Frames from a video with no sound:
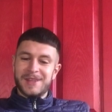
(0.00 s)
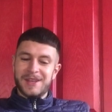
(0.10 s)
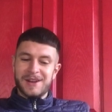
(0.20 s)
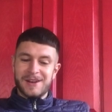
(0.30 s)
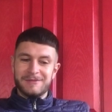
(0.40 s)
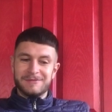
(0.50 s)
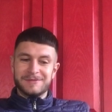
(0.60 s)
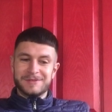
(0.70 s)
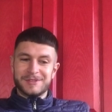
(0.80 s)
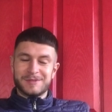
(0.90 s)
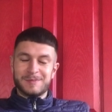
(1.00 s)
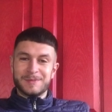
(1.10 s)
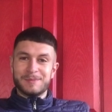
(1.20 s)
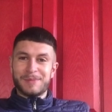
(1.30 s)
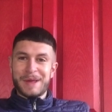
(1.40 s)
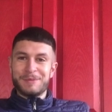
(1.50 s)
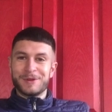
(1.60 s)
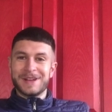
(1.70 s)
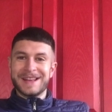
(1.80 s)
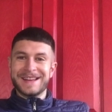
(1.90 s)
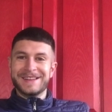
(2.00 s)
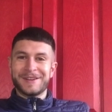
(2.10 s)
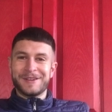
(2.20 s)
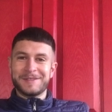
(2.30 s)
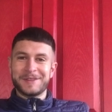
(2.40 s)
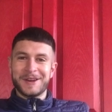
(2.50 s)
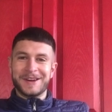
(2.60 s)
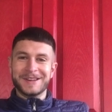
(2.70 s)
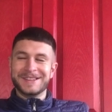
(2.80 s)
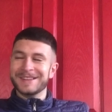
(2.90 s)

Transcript: You know, just people clearly don't have the eye,